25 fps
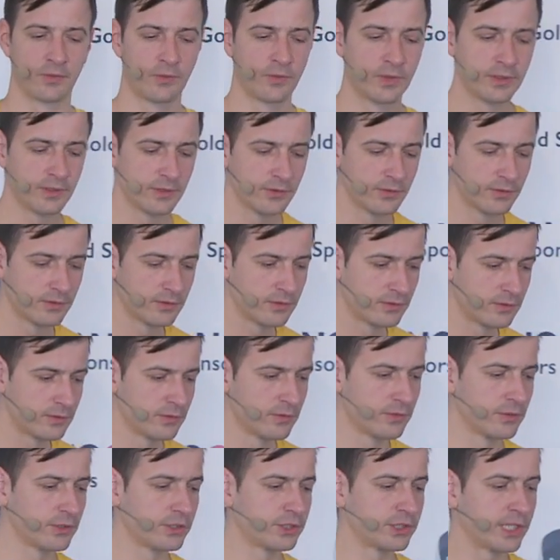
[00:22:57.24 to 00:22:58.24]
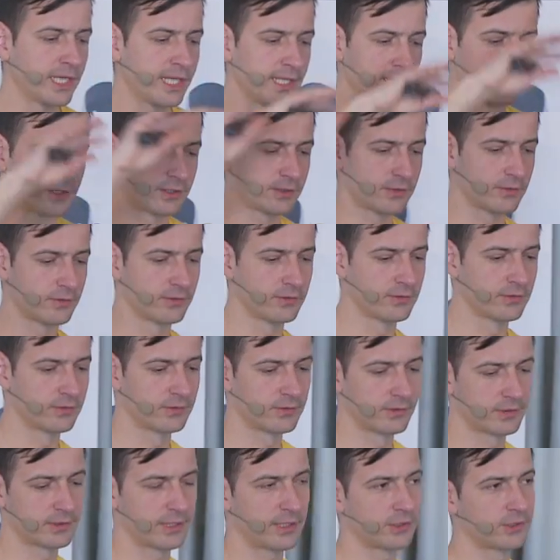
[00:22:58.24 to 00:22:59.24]
when you do a change to
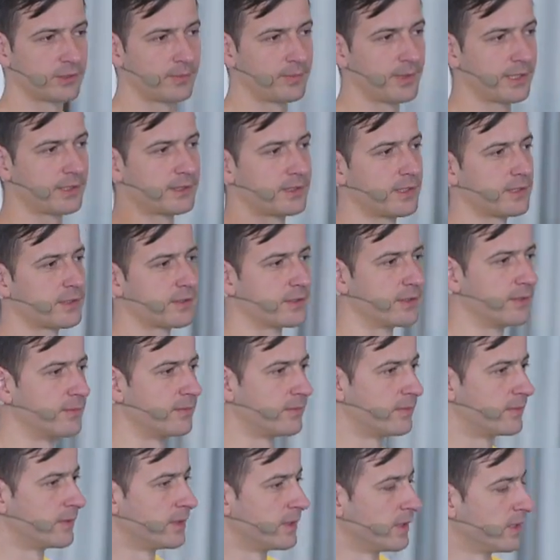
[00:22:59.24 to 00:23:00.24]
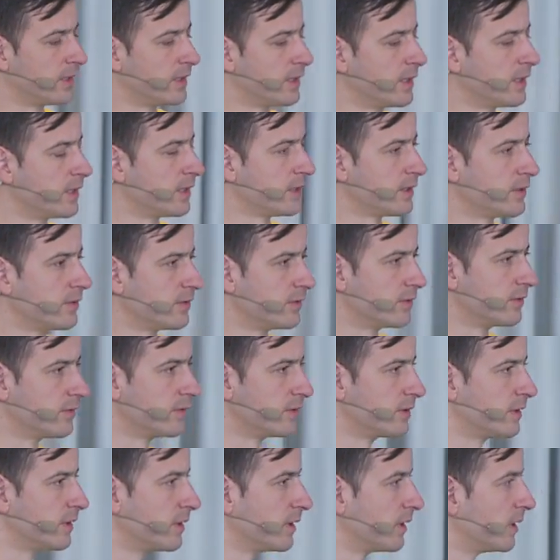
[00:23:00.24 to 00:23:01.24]
such a big system,
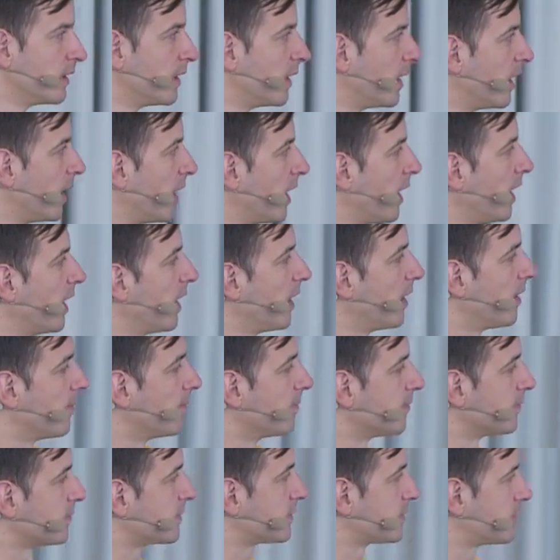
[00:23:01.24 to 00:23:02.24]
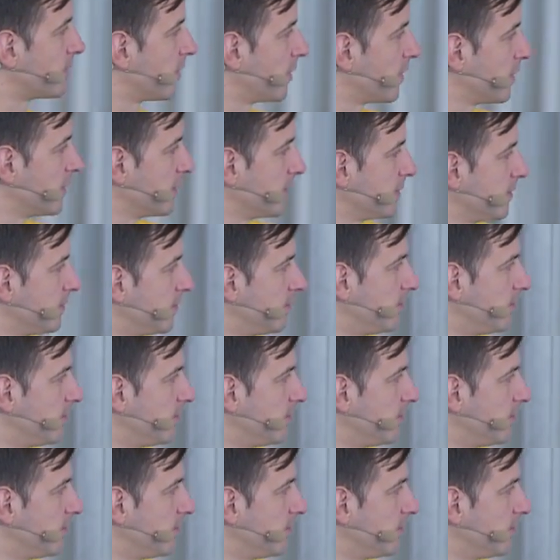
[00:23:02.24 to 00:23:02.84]
you um, turn